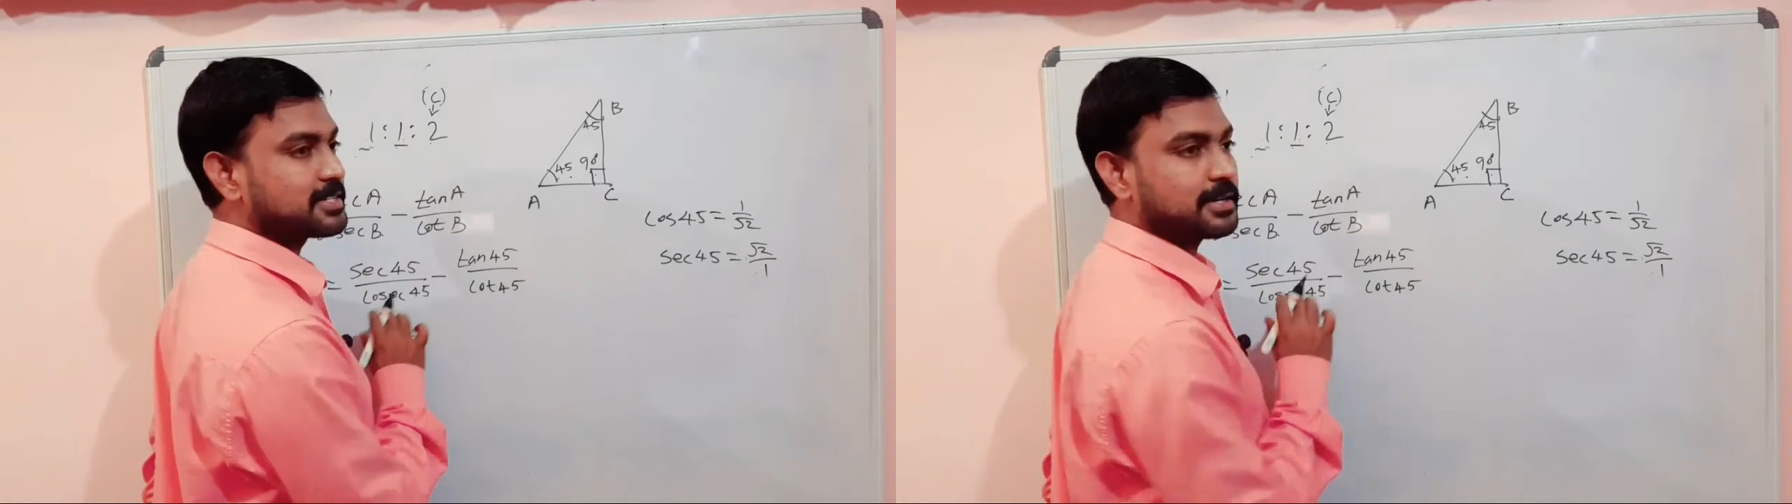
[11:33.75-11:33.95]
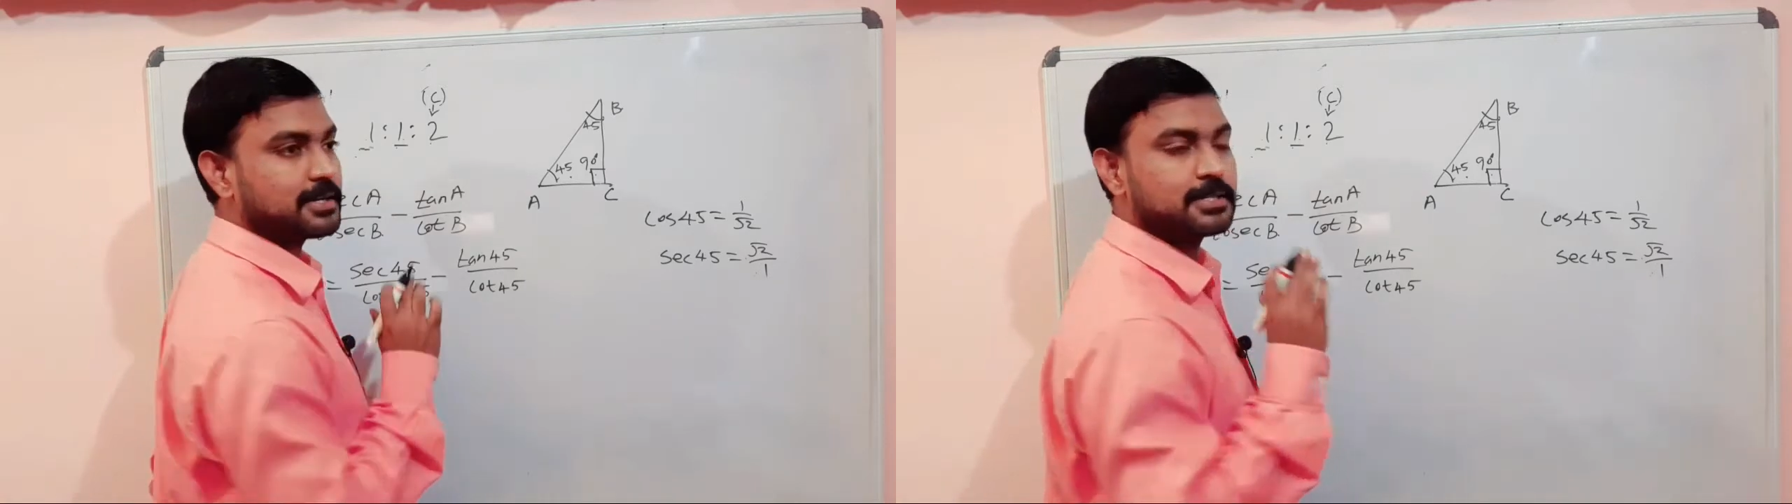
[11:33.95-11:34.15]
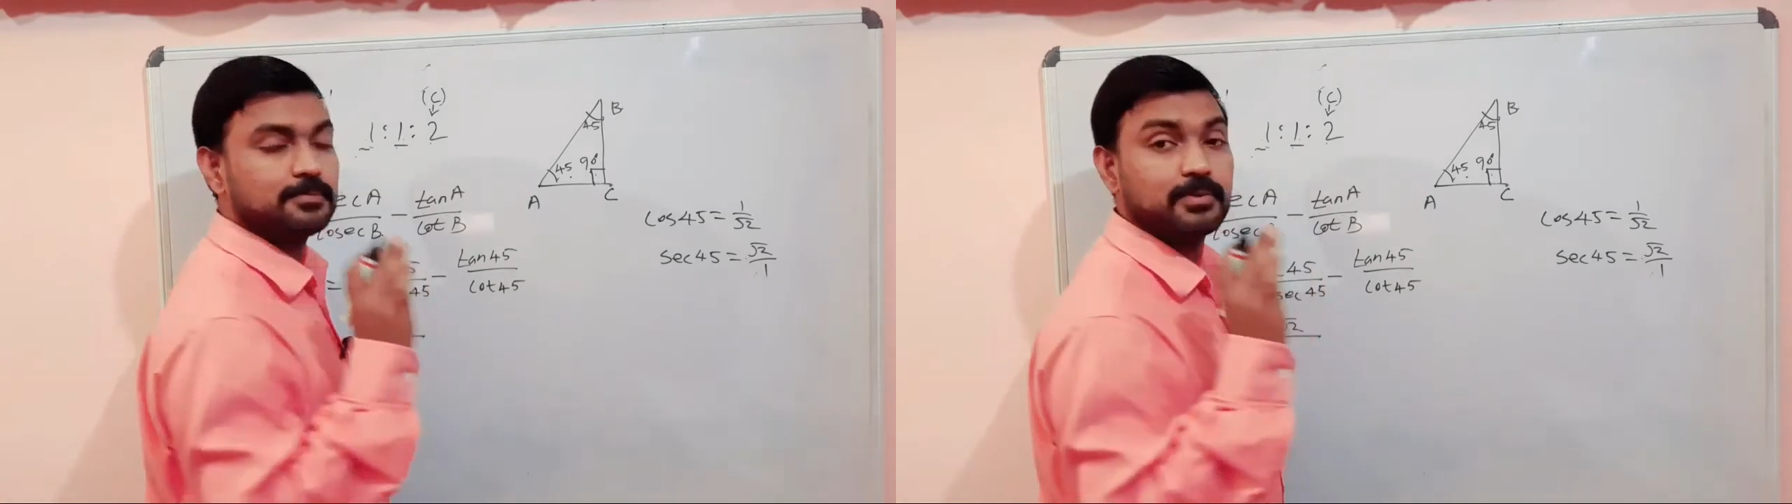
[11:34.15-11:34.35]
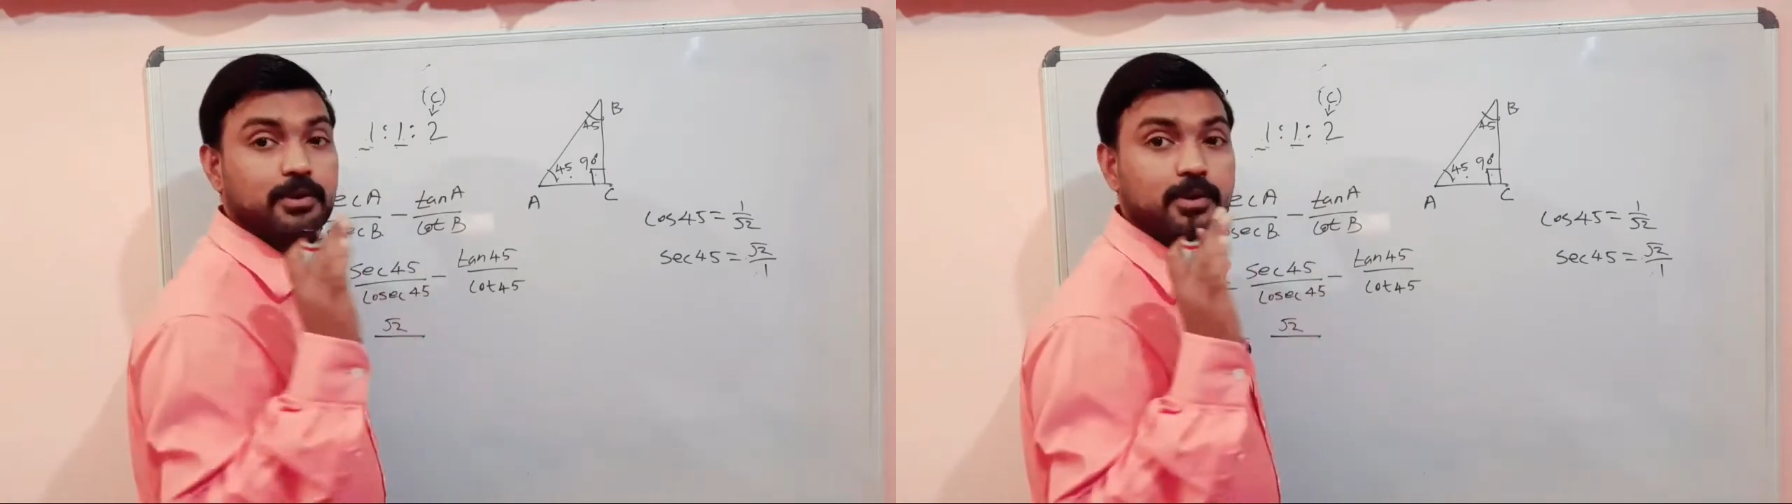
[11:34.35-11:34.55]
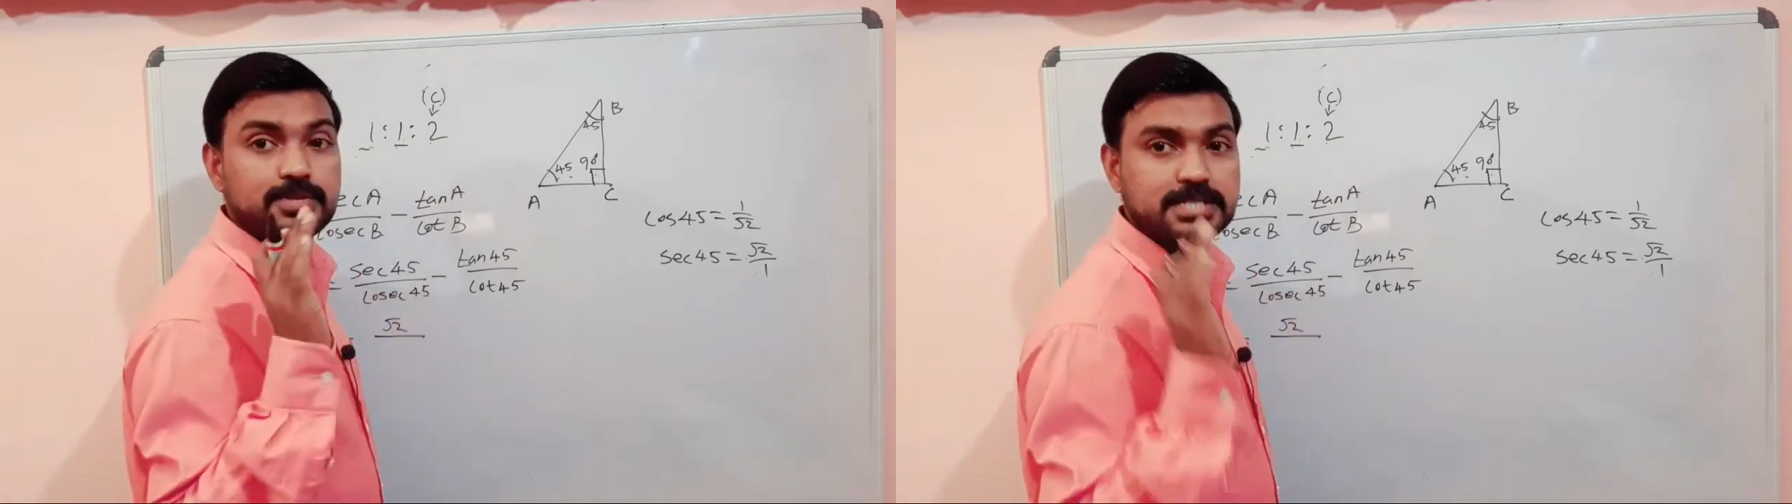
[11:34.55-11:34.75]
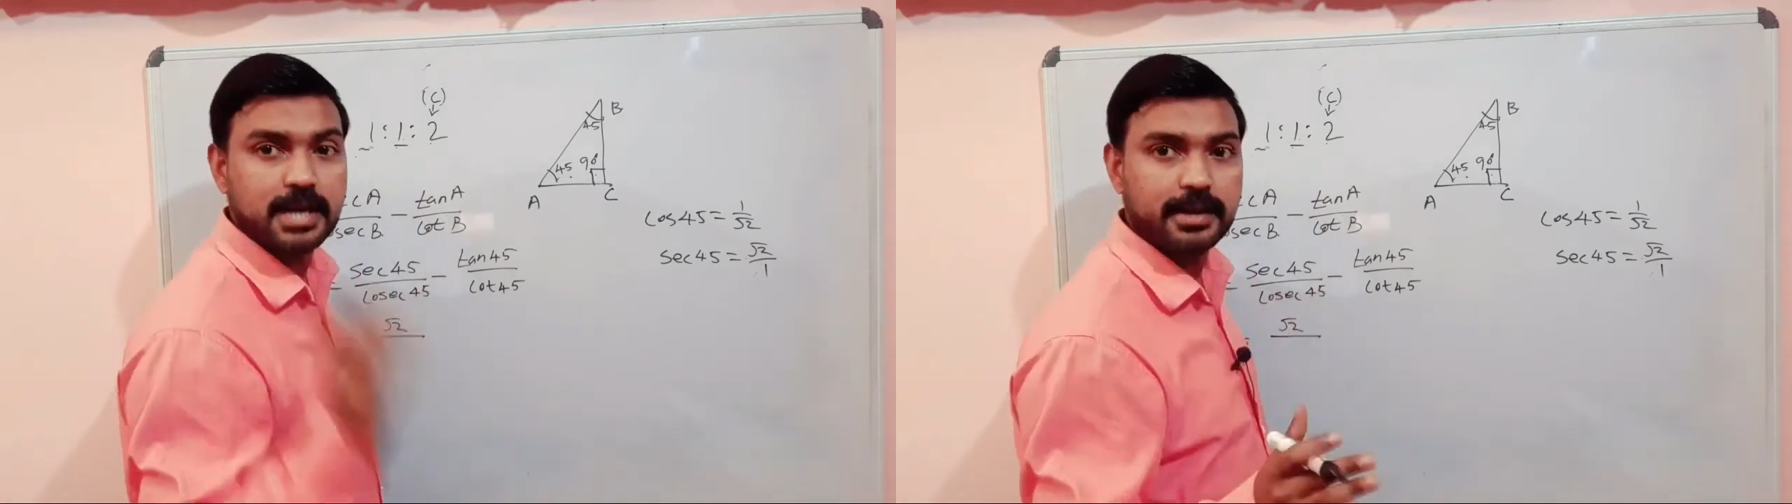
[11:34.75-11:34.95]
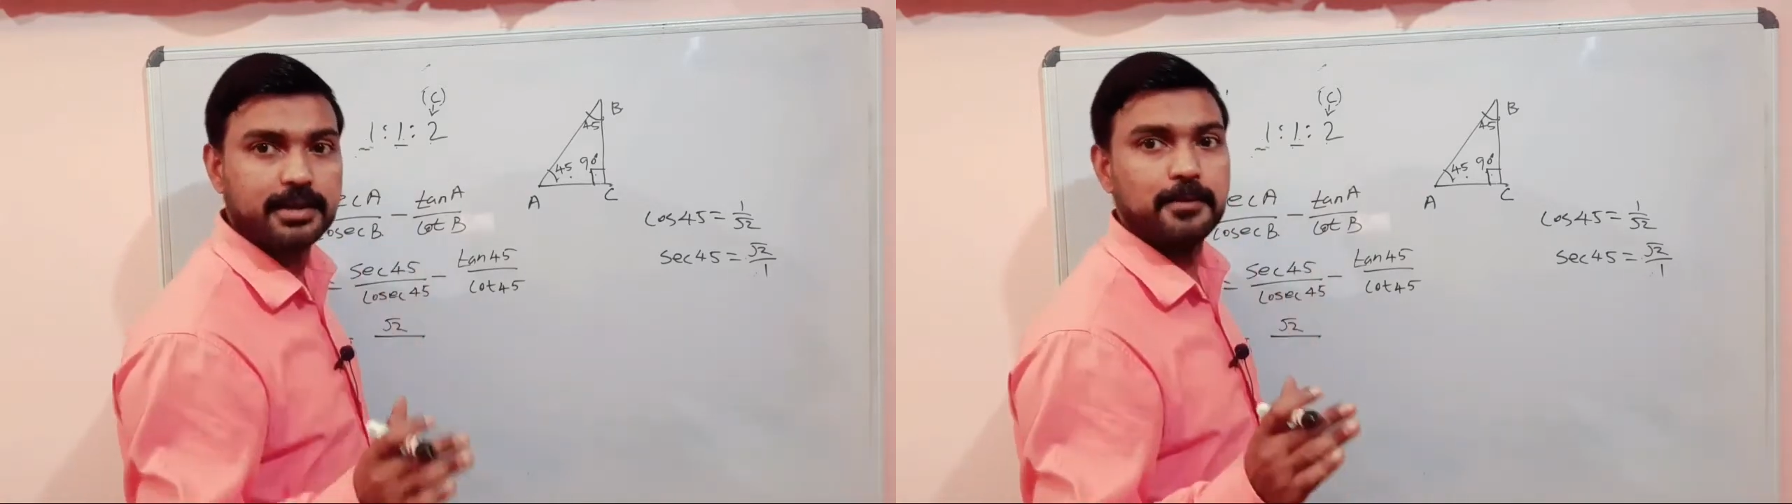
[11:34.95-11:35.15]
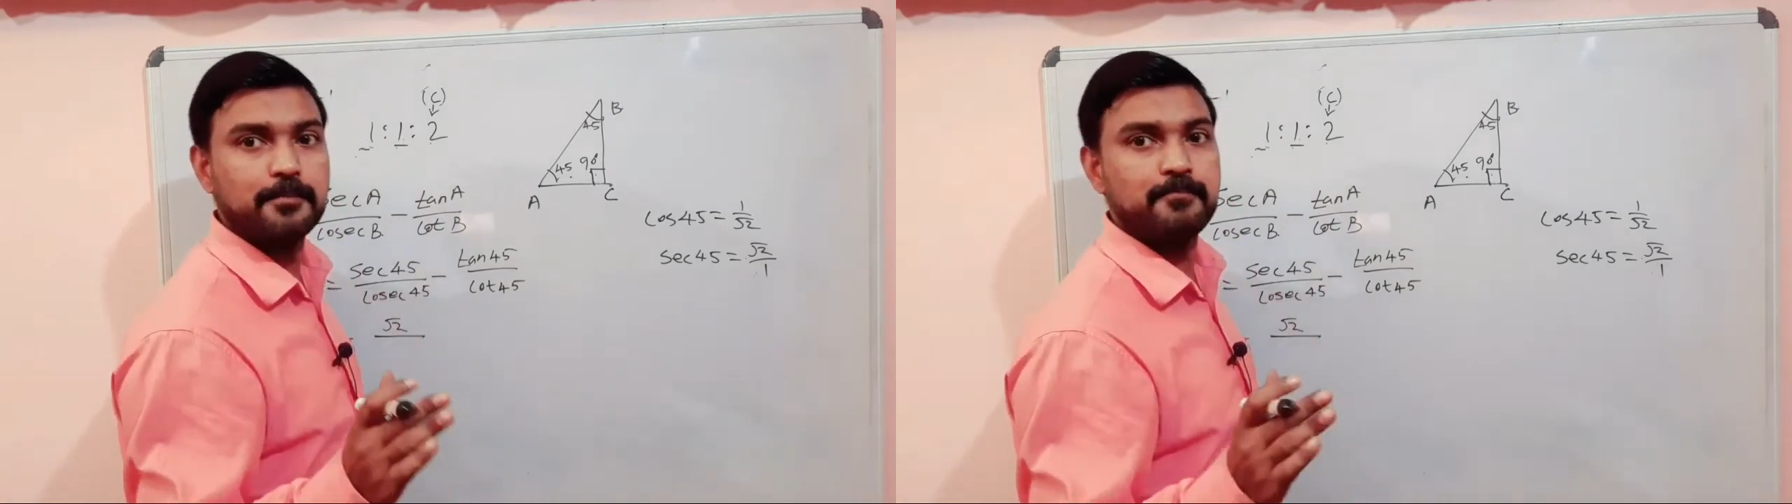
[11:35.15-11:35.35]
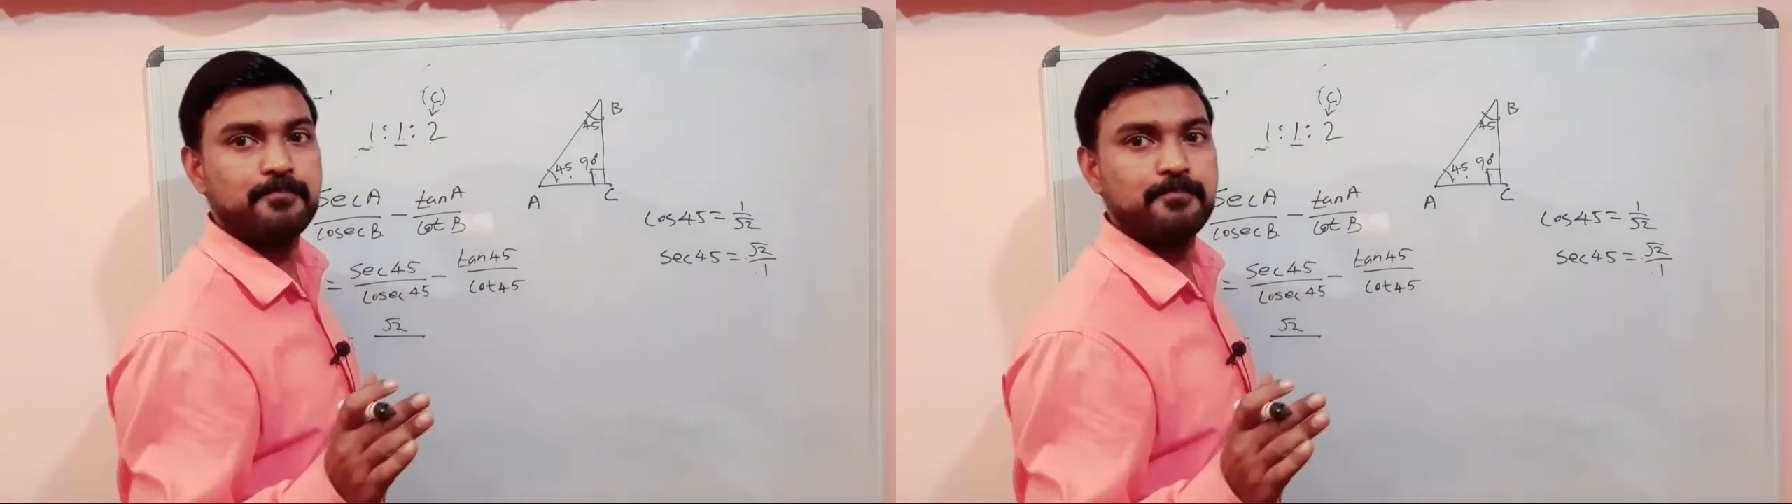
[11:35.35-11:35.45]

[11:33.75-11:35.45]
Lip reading: the reciprocal of sine.